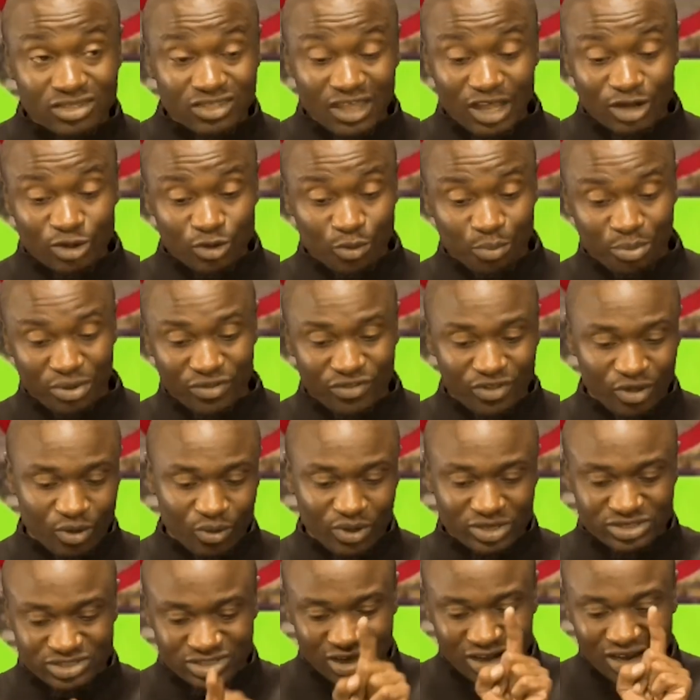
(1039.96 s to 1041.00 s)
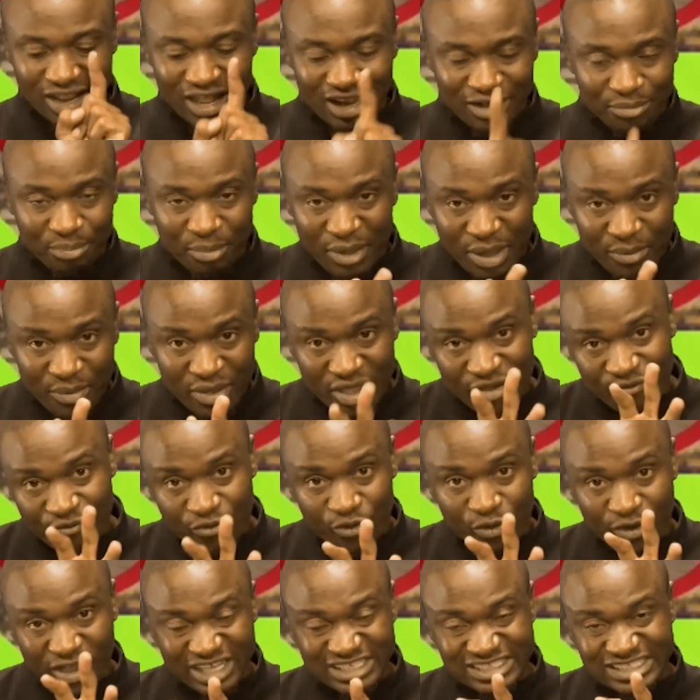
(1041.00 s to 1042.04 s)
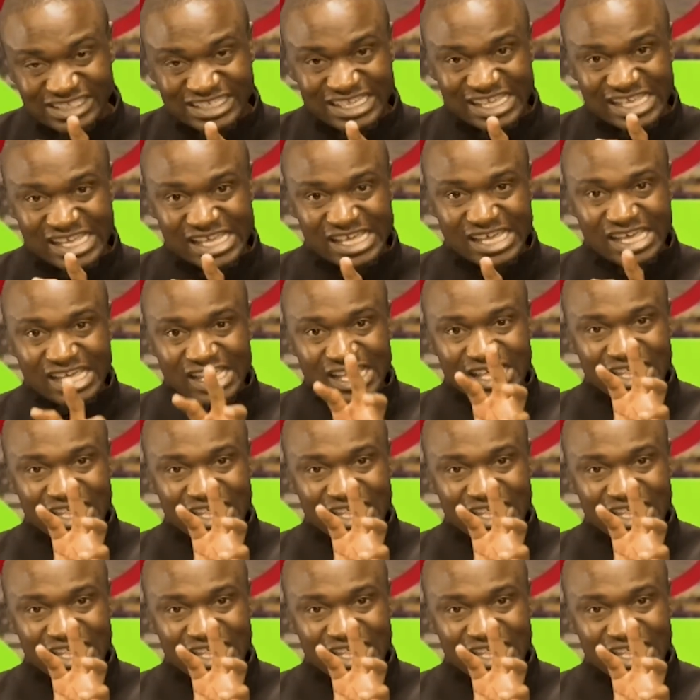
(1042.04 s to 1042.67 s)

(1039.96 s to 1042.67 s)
that would be the question, and maybe if we can see